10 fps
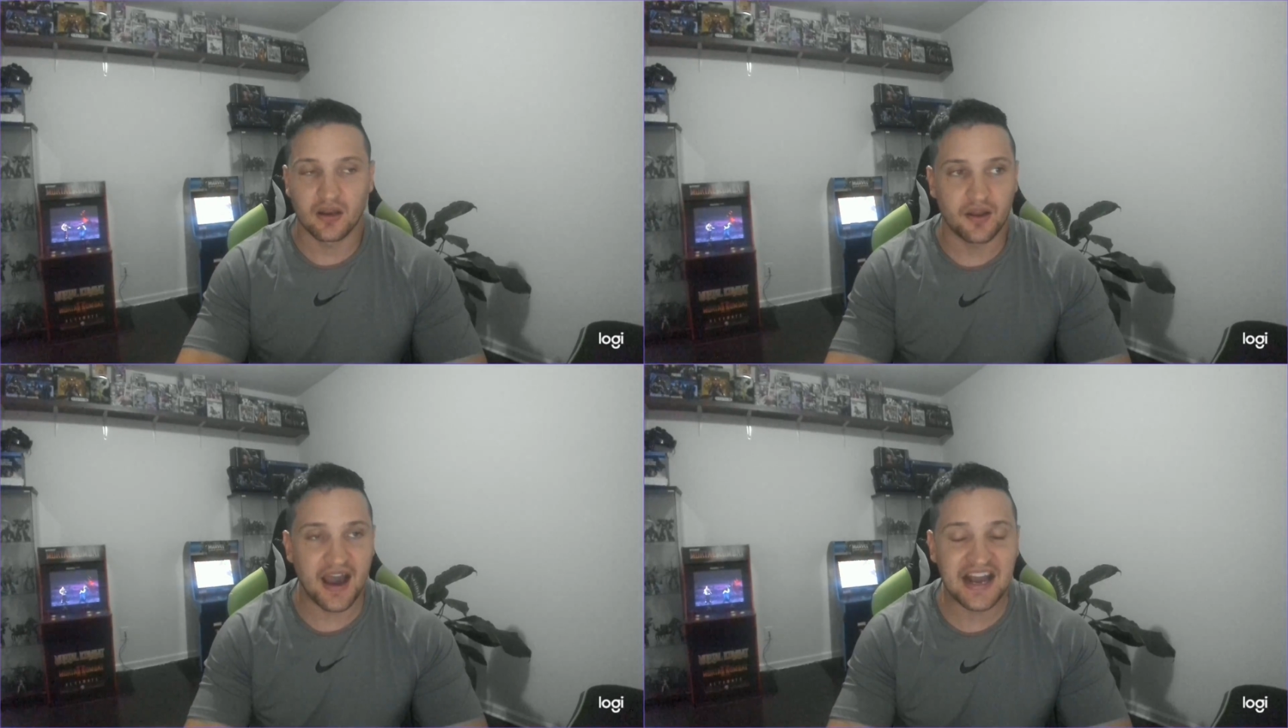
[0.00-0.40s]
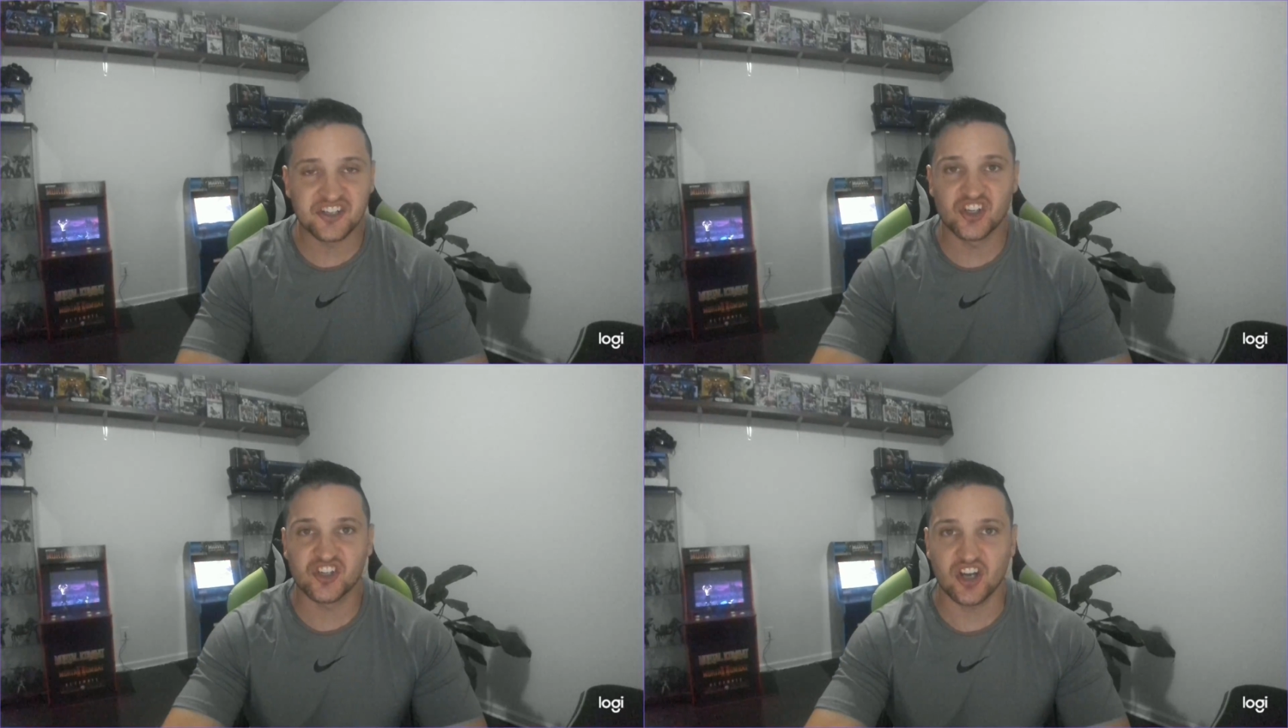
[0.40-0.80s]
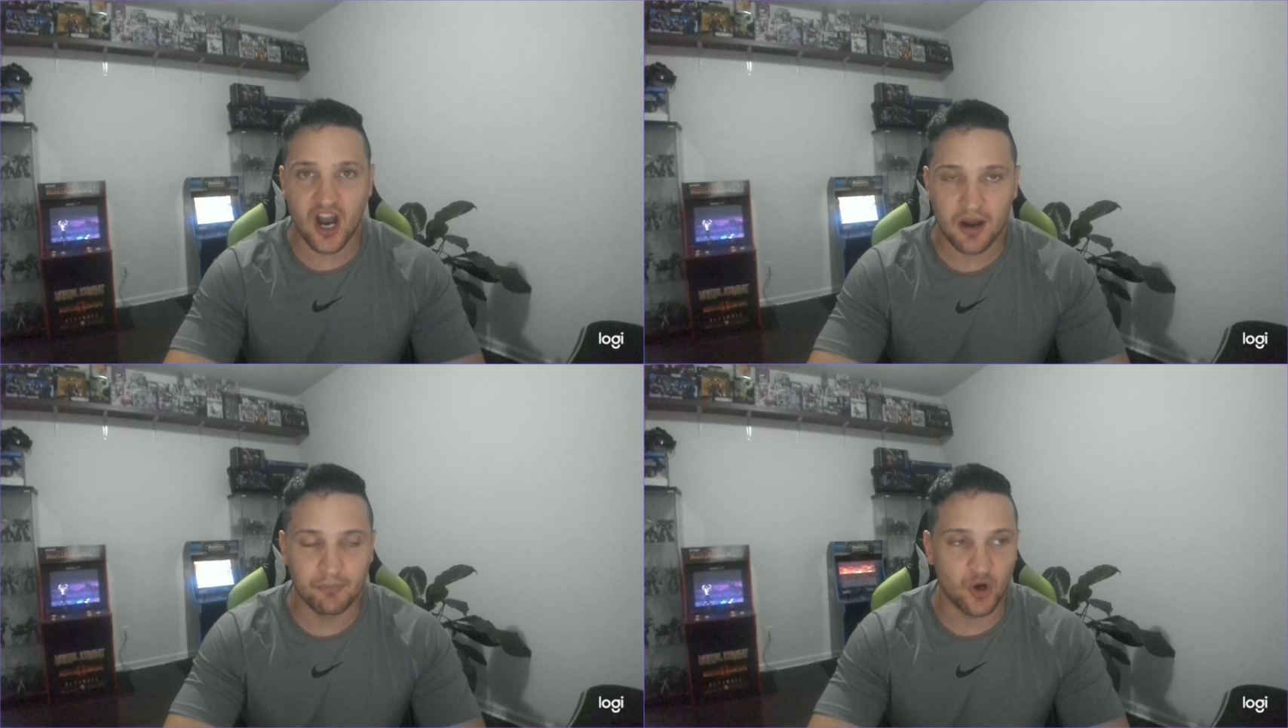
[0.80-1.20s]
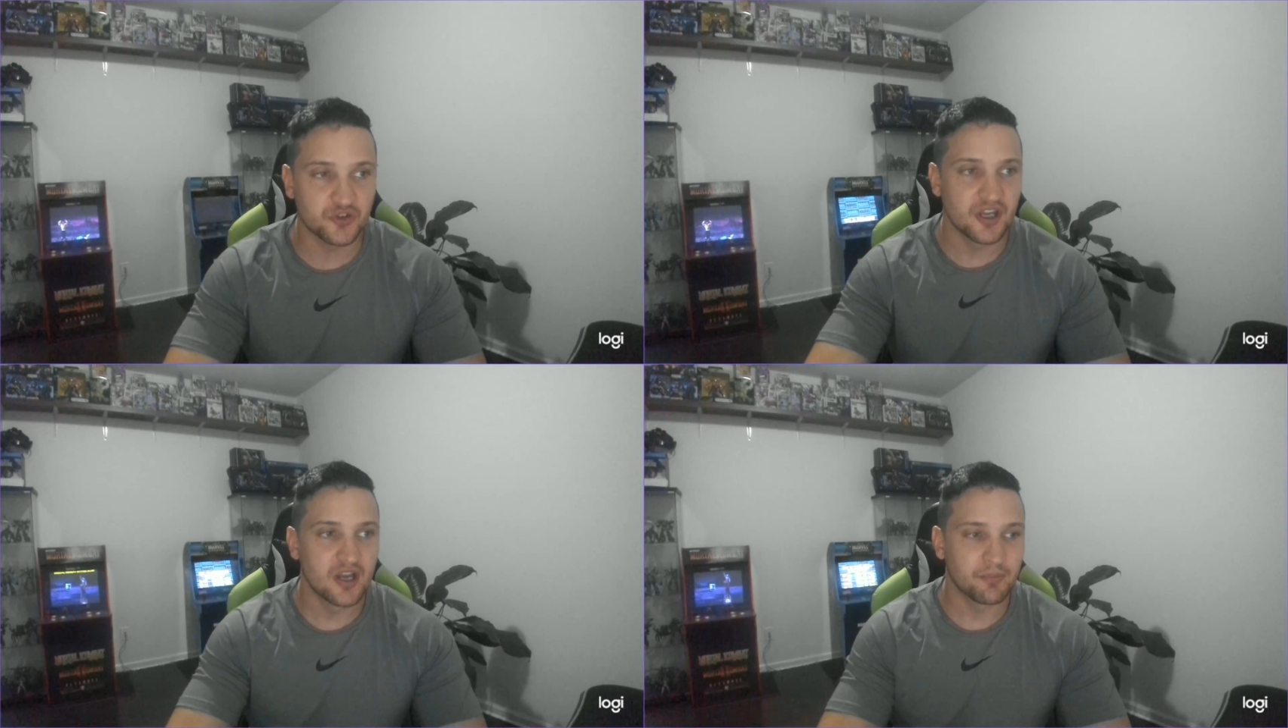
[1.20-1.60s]
not just
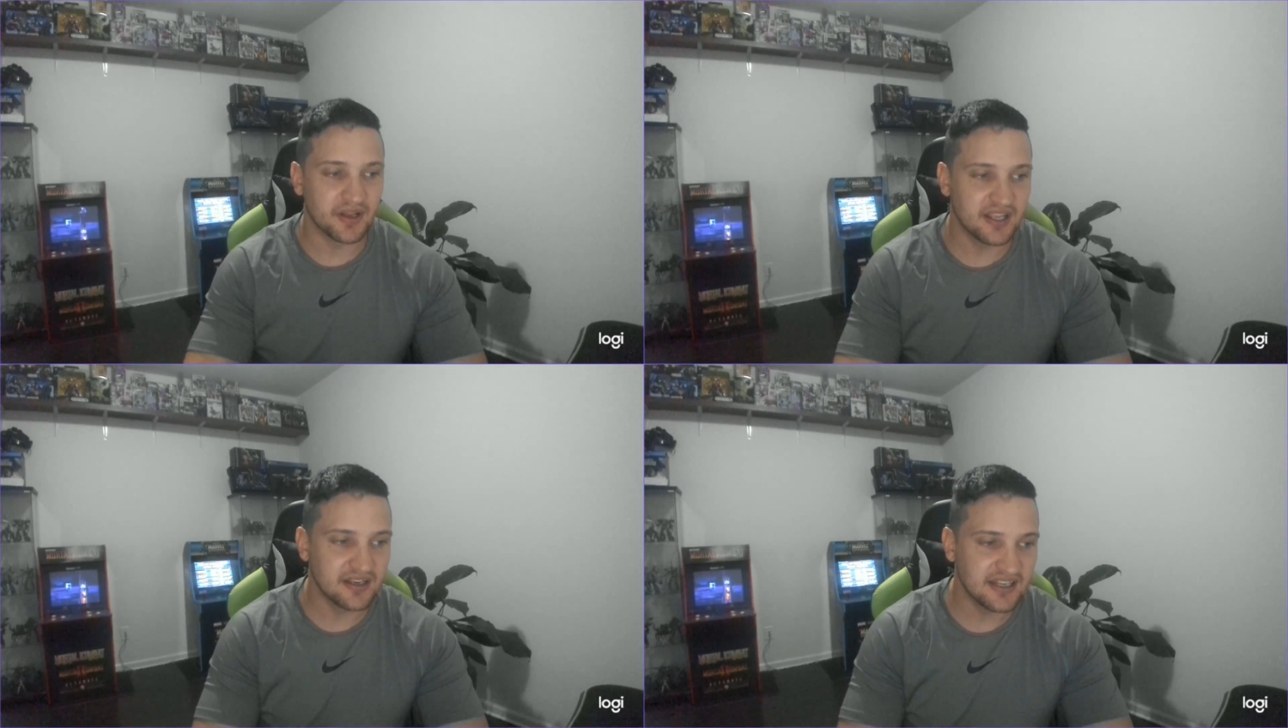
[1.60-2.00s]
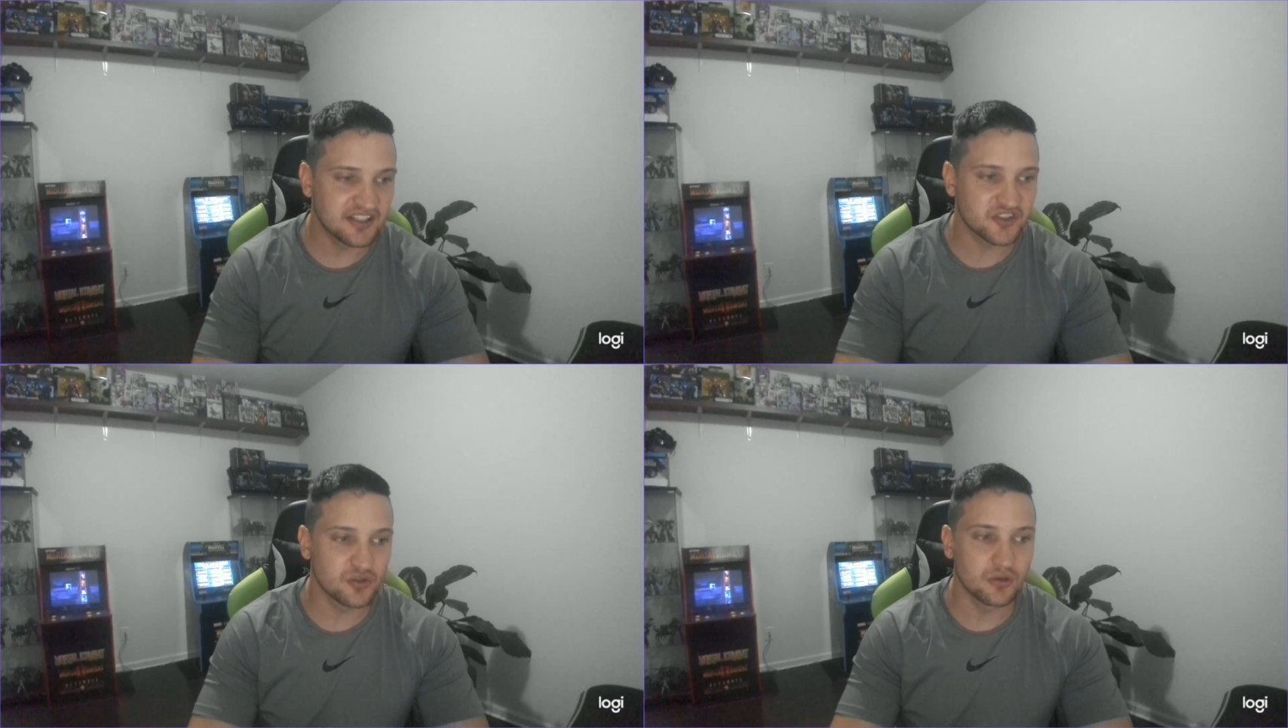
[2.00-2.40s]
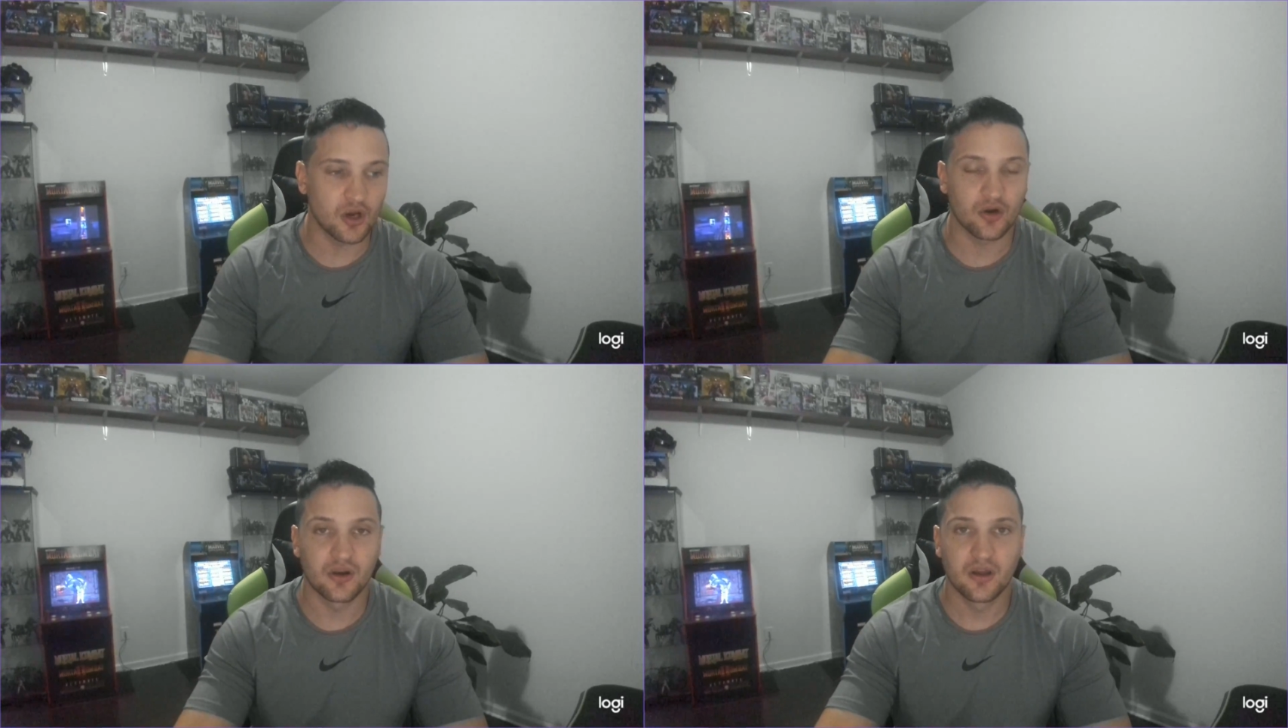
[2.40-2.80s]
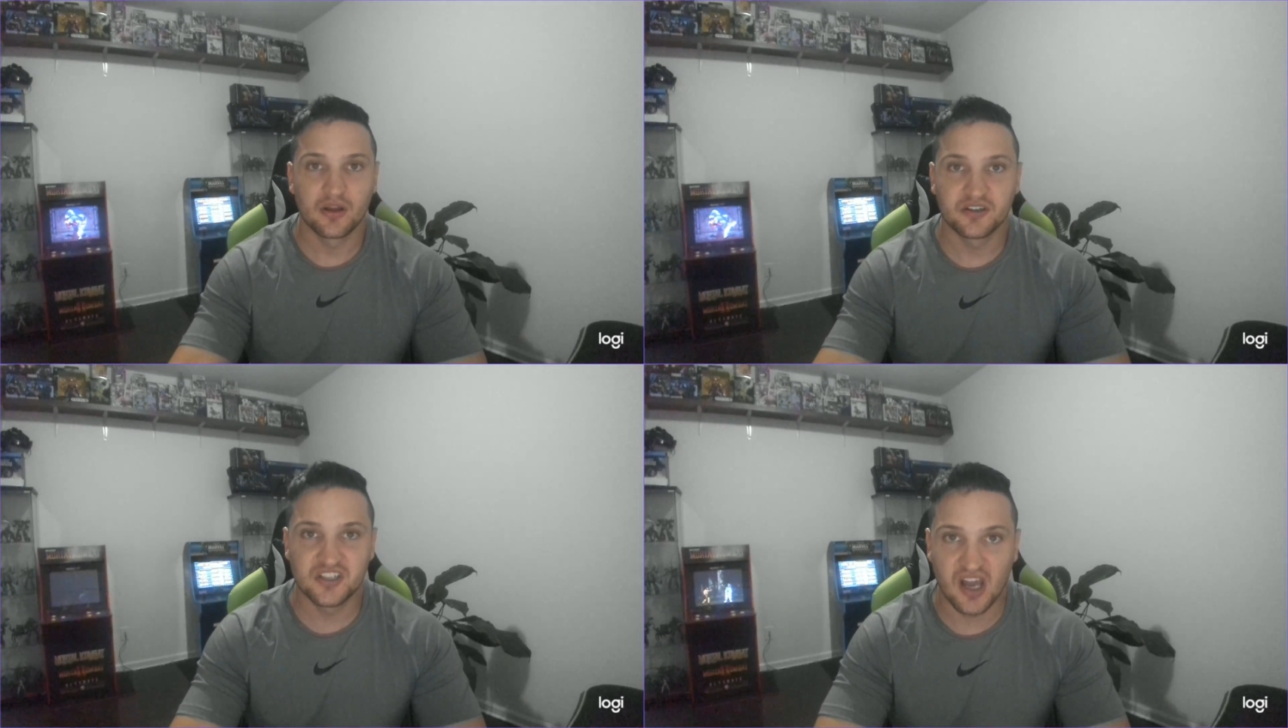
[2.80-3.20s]
combos, but he needs to learn
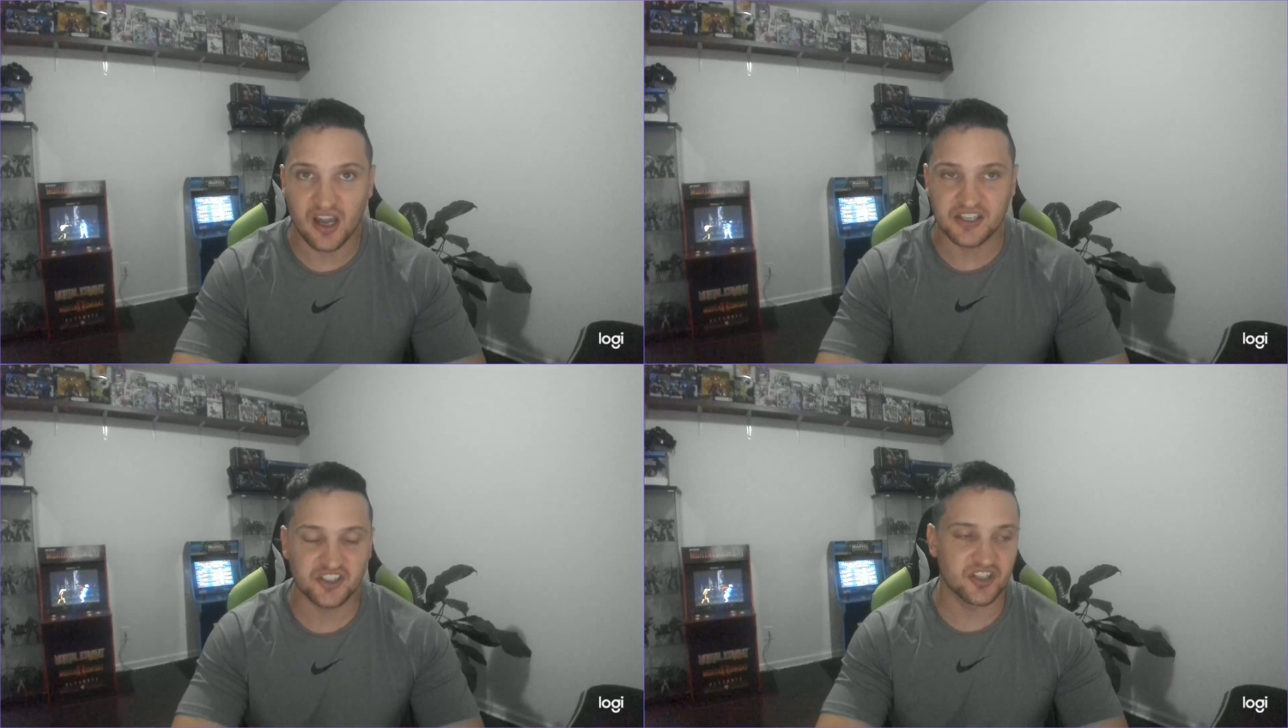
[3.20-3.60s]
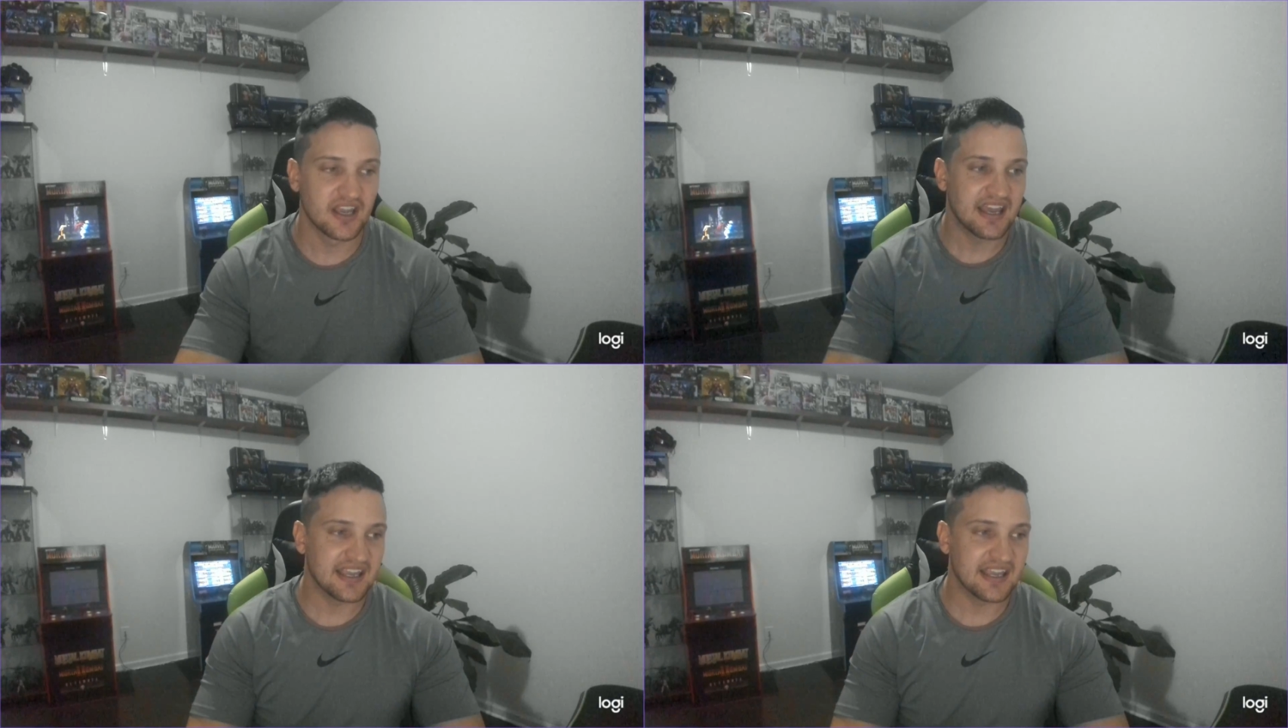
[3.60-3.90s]
touch.